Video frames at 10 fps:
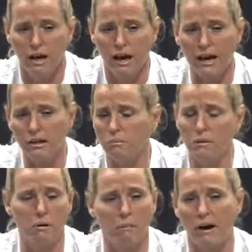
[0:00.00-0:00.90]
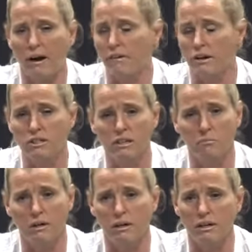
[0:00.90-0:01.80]
I couldn't be more proud of our team
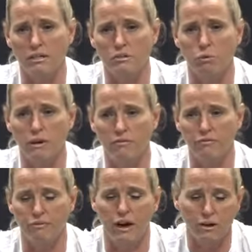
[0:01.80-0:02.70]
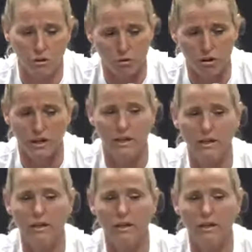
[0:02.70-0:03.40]
because we've, knock on wood,